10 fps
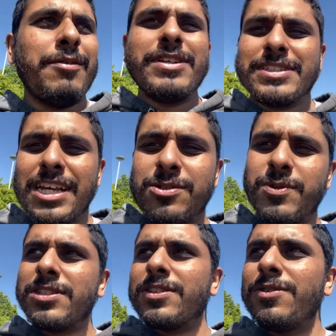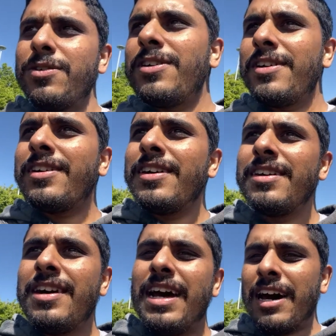I mean, Sainsbury's do.
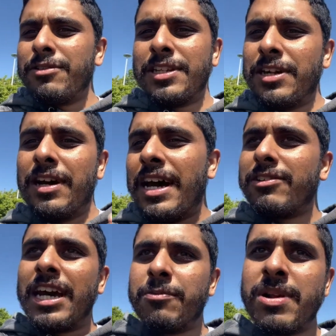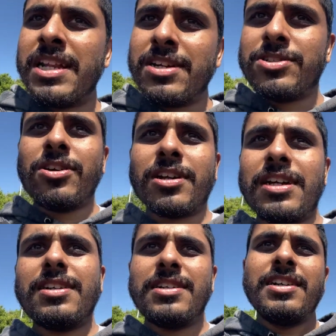Aldi, do, Aldi had plenty of
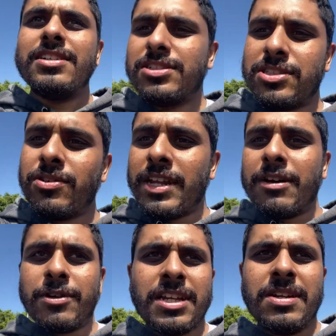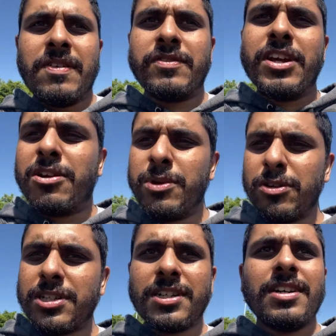chocolate, just not that one. They don't have dairy
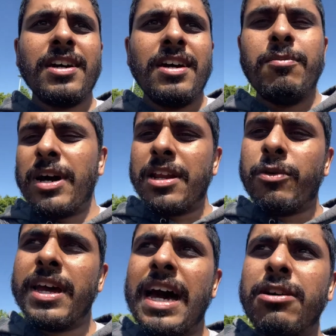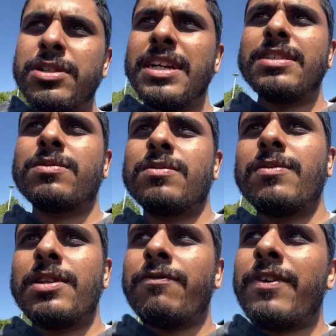milk. By the way, Aldi is
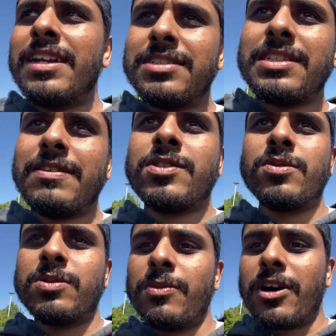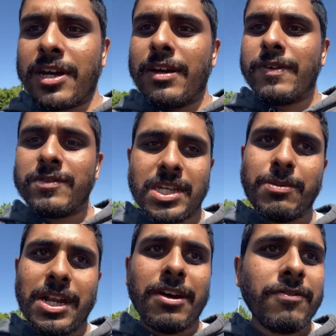the fanciest supermarket I've ever seen in my
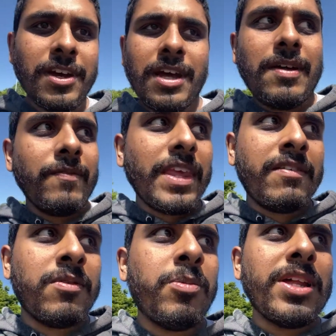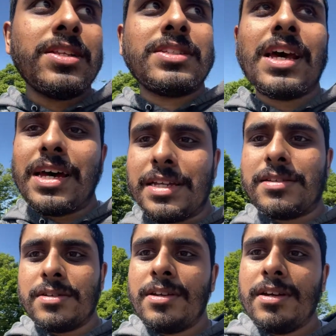life. I've never been inside
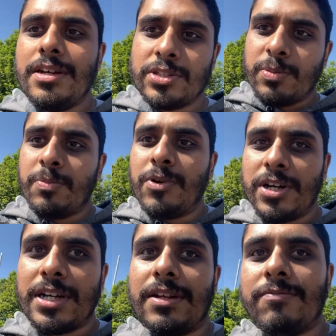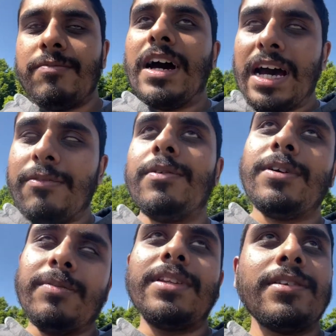a supermarket. I, I
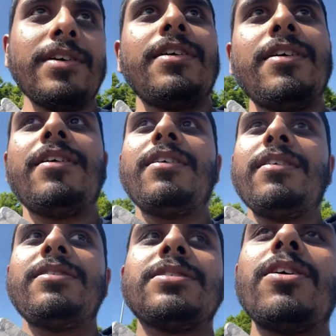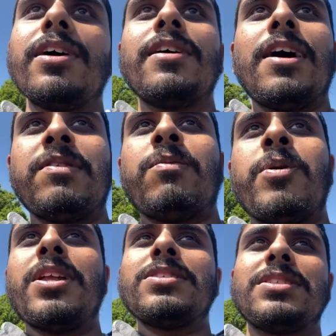mean, sorry, I've never
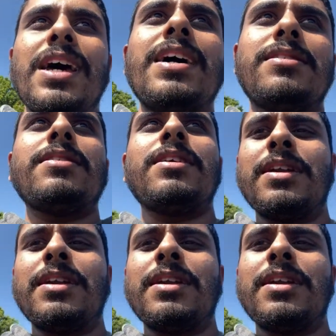been inside an